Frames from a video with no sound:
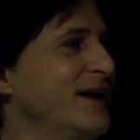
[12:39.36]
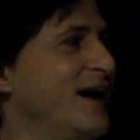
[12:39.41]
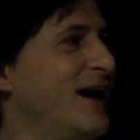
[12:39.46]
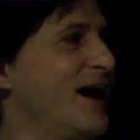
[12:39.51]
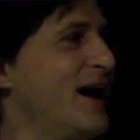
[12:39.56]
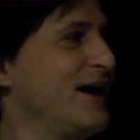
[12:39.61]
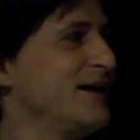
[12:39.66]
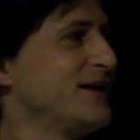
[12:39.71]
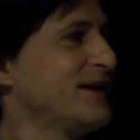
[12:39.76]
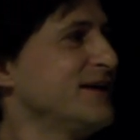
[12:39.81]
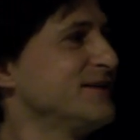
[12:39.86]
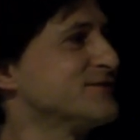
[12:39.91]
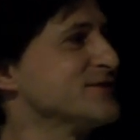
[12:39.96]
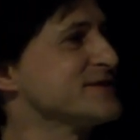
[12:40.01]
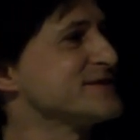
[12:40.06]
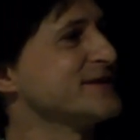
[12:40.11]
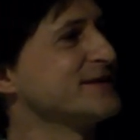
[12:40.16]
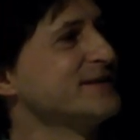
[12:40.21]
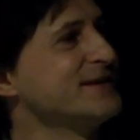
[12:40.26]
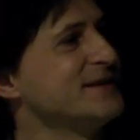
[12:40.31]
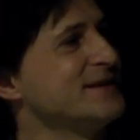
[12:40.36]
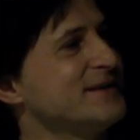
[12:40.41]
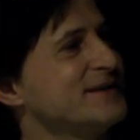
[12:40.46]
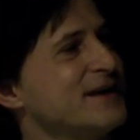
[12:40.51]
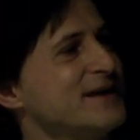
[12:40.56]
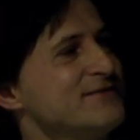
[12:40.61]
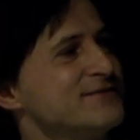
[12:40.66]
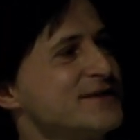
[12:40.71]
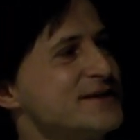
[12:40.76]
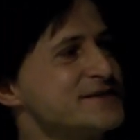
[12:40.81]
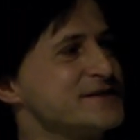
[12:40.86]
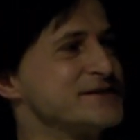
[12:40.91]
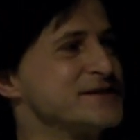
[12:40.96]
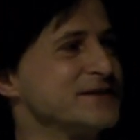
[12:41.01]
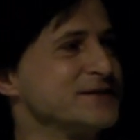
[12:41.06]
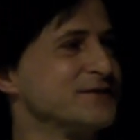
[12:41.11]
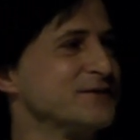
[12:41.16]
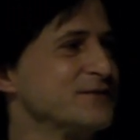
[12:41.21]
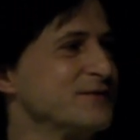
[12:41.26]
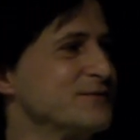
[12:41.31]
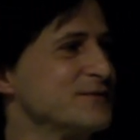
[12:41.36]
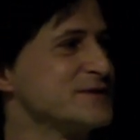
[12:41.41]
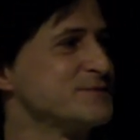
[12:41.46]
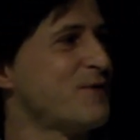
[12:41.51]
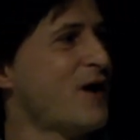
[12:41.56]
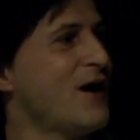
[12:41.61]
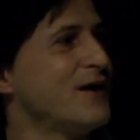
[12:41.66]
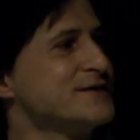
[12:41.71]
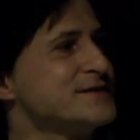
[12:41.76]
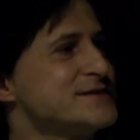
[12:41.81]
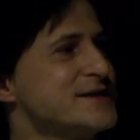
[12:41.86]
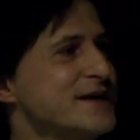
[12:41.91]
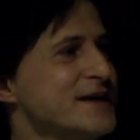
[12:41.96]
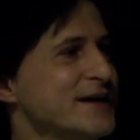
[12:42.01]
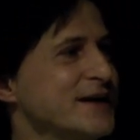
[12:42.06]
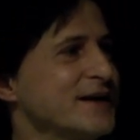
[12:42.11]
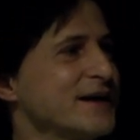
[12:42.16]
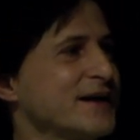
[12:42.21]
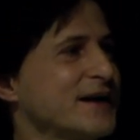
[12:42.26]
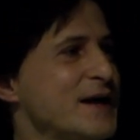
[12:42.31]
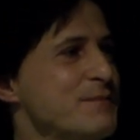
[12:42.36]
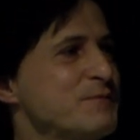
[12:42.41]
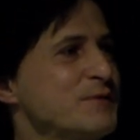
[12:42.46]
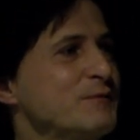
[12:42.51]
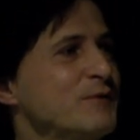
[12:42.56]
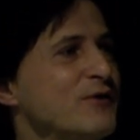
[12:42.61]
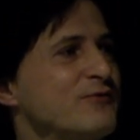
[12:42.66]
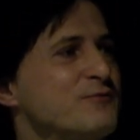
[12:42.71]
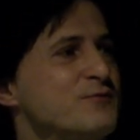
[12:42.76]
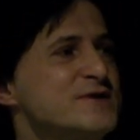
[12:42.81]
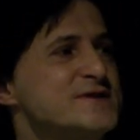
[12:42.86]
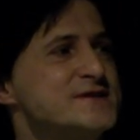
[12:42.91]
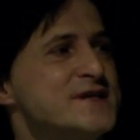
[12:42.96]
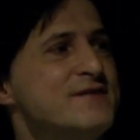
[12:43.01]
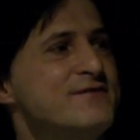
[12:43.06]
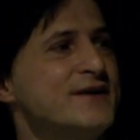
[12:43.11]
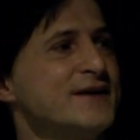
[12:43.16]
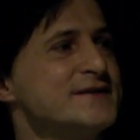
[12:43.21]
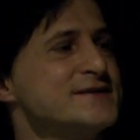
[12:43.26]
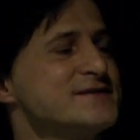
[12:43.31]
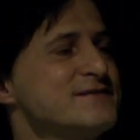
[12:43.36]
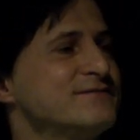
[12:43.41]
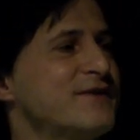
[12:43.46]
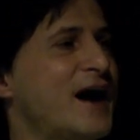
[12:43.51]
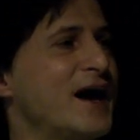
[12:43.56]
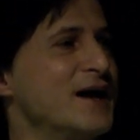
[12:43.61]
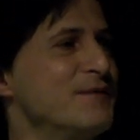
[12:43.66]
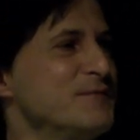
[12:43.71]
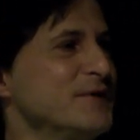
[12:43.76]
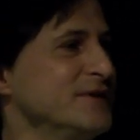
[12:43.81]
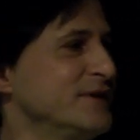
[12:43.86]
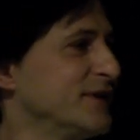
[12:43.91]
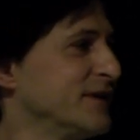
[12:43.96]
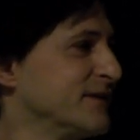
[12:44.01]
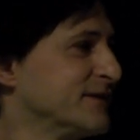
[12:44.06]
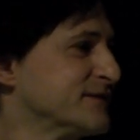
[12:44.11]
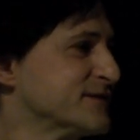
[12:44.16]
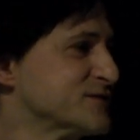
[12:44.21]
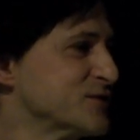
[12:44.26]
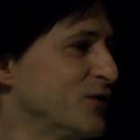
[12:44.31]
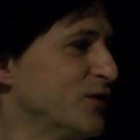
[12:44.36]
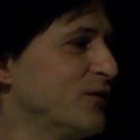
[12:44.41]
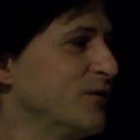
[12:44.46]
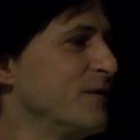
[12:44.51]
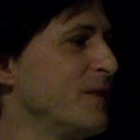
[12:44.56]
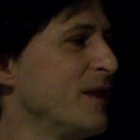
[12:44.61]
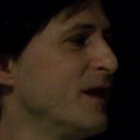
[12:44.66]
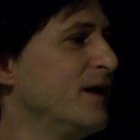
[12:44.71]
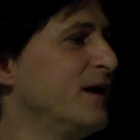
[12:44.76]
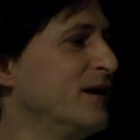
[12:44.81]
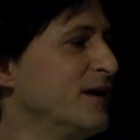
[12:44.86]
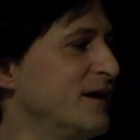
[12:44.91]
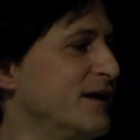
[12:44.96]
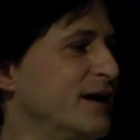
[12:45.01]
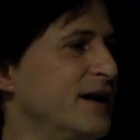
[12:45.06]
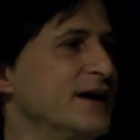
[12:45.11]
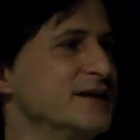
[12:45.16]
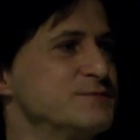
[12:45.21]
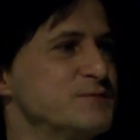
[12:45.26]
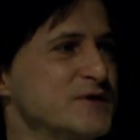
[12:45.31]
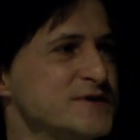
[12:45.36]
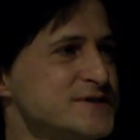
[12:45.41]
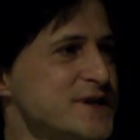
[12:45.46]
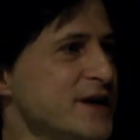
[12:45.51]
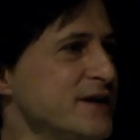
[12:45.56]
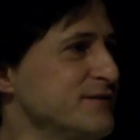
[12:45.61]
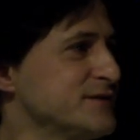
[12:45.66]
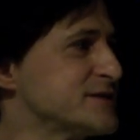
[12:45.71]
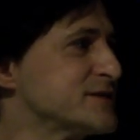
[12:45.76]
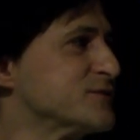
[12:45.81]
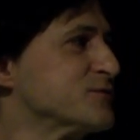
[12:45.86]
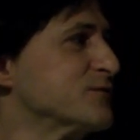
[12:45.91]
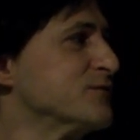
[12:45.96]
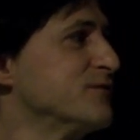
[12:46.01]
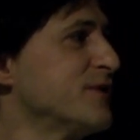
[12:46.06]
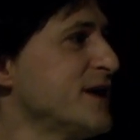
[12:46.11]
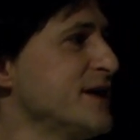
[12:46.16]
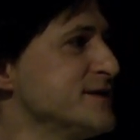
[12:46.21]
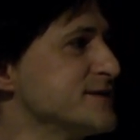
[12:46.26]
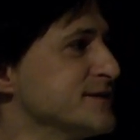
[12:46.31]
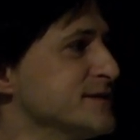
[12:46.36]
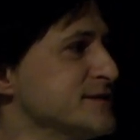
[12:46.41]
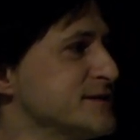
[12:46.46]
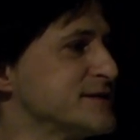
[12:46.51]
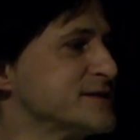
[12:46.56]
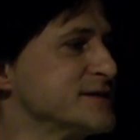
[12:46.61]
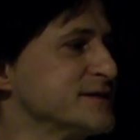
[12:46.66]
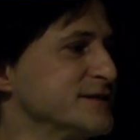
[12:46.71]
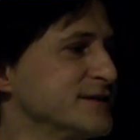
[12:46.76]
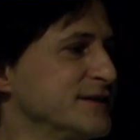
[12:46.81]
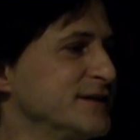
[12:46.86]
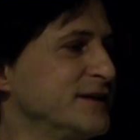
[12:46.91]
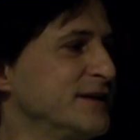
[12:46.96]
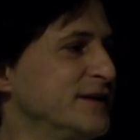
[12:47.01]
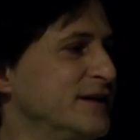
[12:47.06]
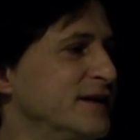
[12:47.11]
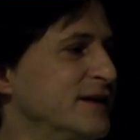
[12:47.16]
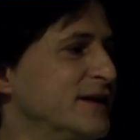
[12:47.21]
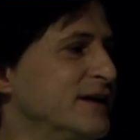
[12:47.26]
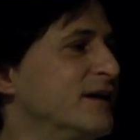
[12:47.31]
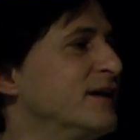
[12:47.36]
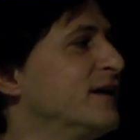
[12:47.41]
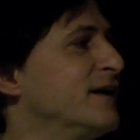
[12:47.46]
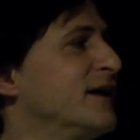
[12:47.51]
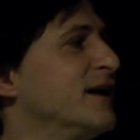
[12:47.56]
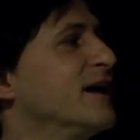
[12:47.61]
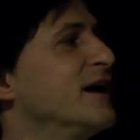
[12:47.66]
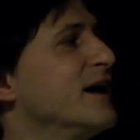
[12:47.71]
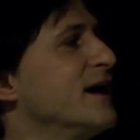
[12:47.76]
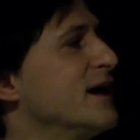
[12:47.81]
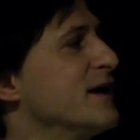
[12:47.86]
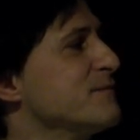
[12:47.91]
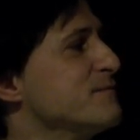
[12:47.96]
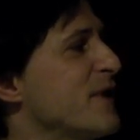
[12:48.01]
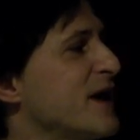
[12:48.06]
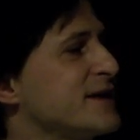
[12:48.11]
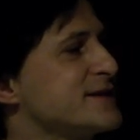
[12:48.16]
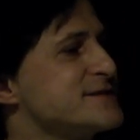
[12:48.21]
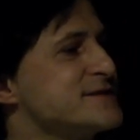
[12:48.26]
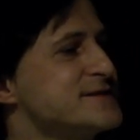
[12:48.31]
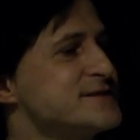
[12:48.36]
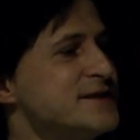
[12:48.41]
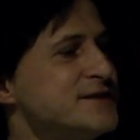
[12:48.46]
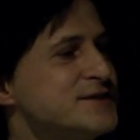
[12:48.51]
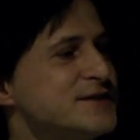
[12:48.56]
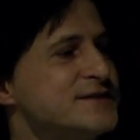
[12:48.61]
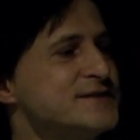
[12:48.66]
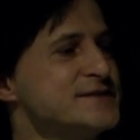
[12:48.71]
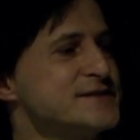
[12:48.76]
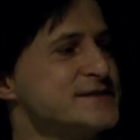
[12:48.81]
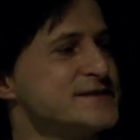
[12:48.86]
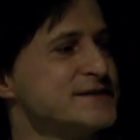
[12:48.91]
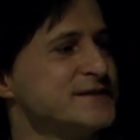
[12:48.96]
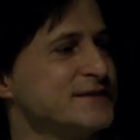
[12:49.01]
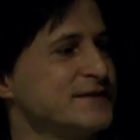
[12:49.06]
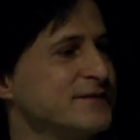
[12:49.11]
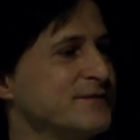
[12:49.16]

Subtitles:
And it interestingly gave this response saying capable of perceiving its environment. So it perceives, reasons, it makes decisions,